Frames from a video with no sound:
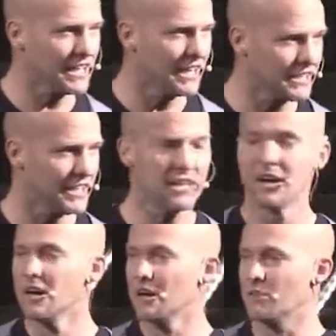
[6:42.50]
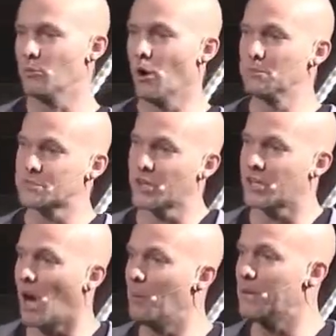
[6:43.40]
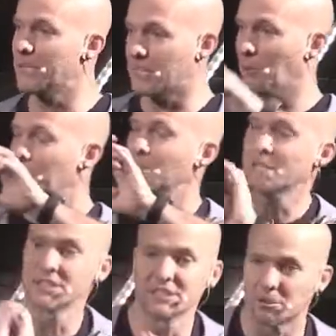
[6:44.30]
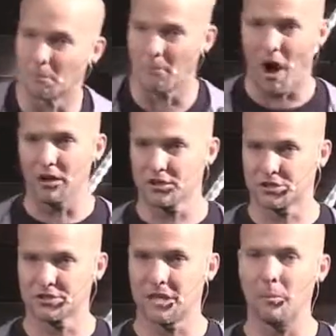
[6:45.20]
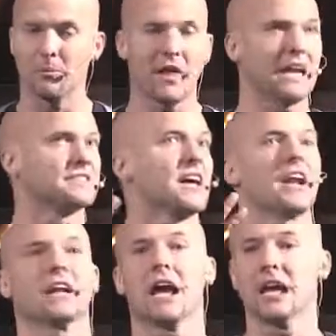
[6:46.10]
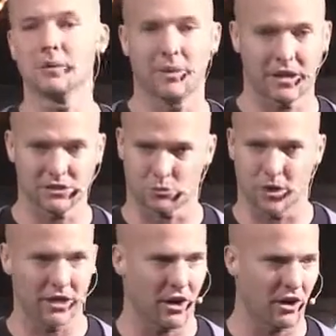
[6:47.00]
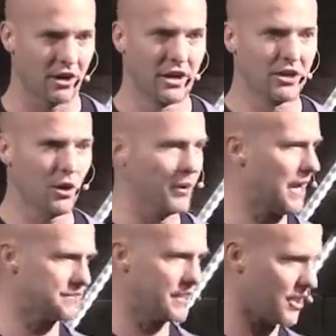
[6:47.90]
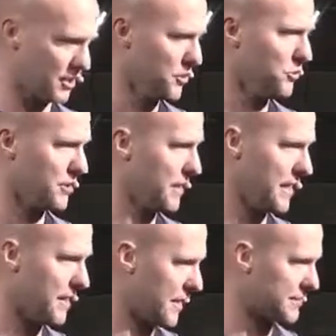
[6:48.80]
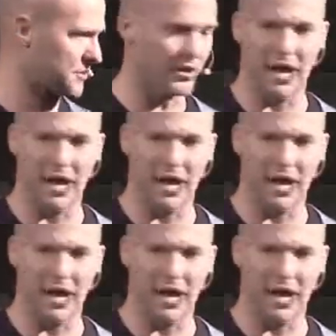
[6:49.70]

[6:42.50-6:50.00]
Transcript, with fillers: A D, the Romans are going to come in and completely demolish the temple, that is not on anybody's radar. No one has any clue that any of that's going to